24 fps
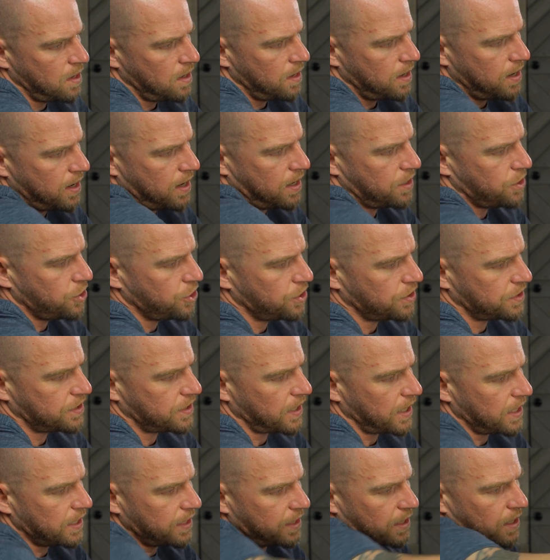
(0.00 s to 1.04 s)
And you just
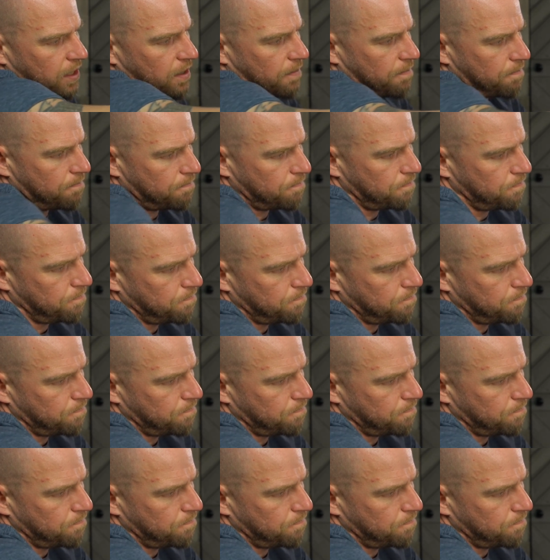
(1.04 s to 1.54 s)
tighten it up.